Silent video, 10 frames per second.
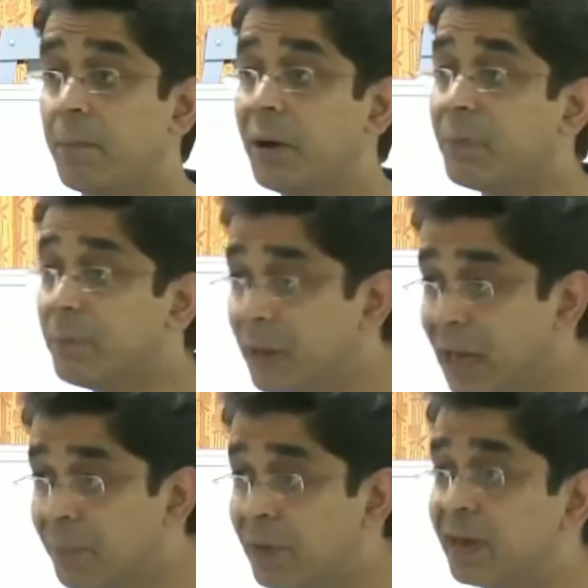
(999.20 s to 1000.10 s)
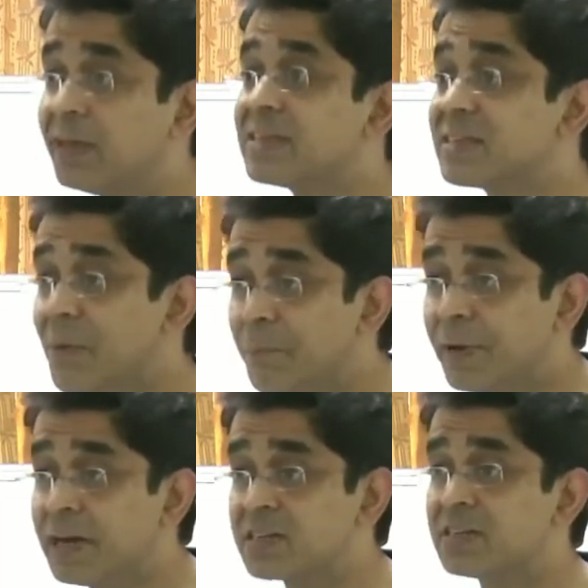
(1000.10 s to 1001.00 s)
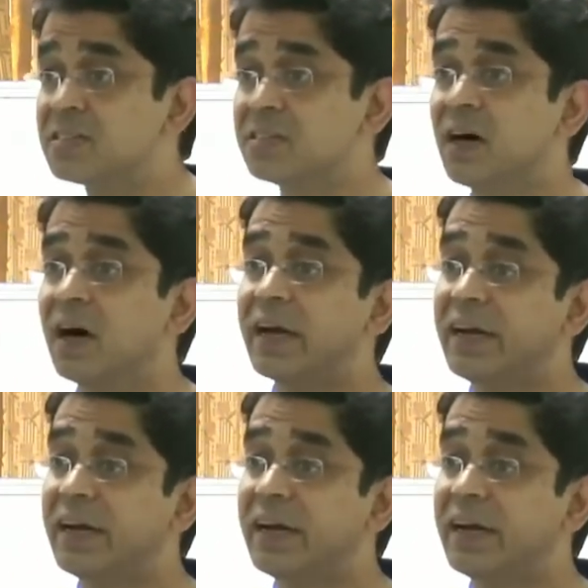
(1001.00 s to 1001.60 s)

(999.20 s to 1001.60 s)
but maybe in some patients the